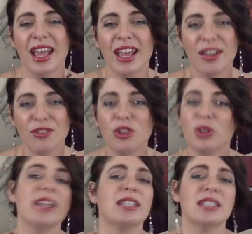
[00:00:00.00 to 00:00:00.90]
If
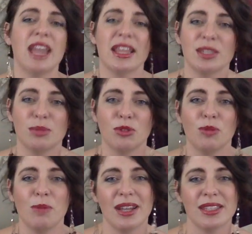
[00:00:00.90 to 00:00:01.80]
you'd like to take this
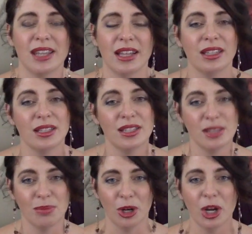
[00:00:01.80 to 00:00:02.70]
movement medicine a little
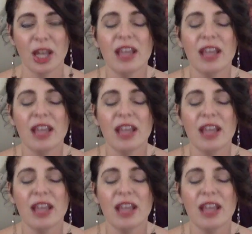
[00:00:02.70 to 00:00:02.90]
deeper,